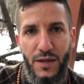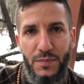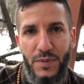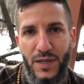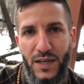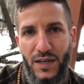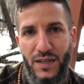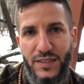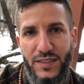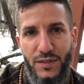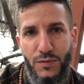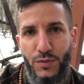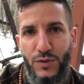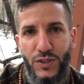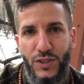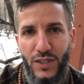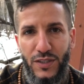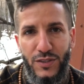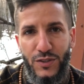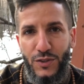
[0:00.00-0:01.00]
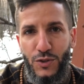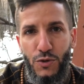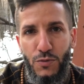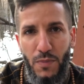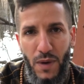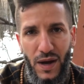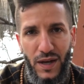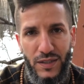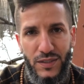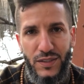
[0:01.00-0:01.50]
because it was just too
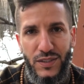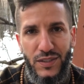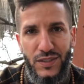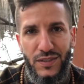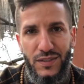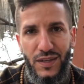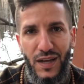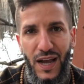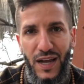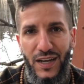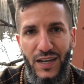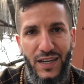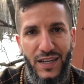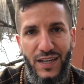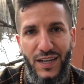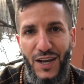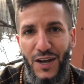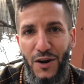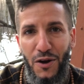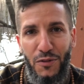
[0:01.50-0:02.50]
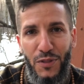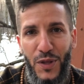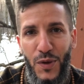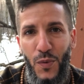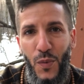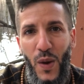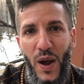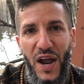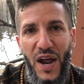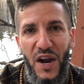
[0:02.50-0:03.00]
much. I can only
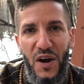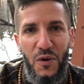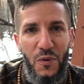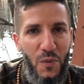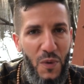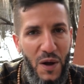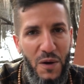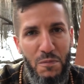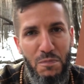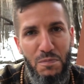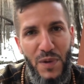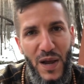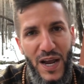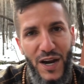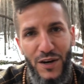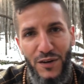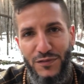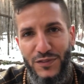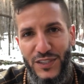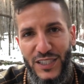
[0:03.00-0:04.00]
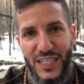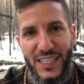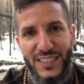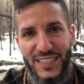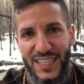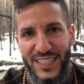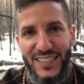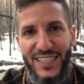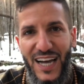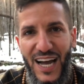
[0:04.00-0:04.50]
wear one pair of jeans
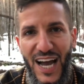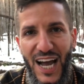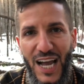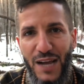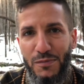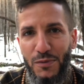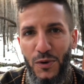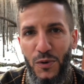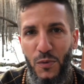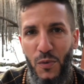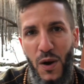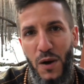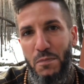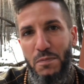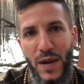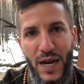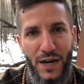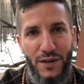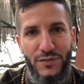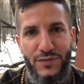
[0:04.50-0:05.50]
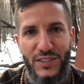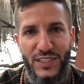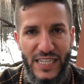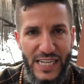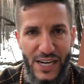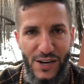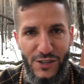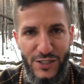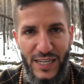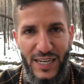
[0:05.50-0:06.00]
at a time or one pair of
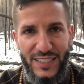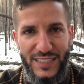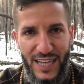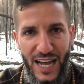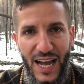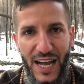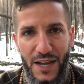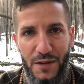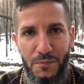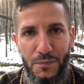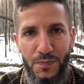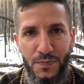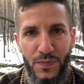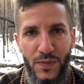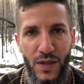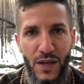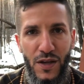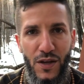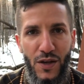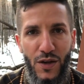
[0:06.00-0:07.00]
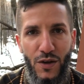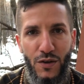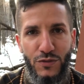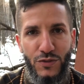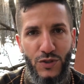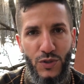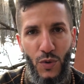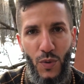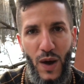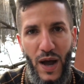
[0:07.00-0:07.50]
sneakers at a time.
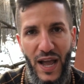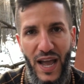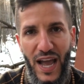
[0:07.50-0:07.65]
So why